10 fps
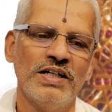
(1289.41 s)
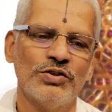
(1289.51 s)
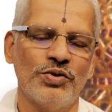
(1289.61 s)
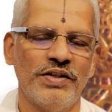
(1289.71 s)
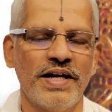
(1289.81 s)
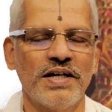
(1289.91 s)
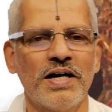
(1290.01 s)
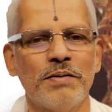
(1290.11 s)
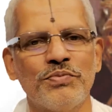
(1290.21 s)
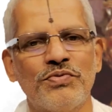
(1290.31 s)
So then
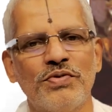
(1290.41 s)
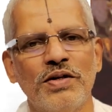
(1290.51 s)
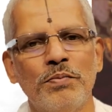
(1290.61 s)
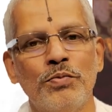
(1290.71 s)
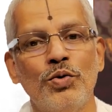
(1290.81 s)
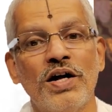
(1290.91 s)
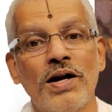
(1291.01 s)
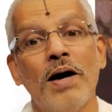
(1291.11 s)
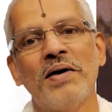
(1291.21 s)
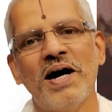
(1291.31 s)
comes Mula
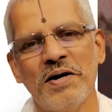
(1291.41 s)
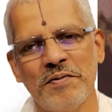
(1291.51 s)
Rama.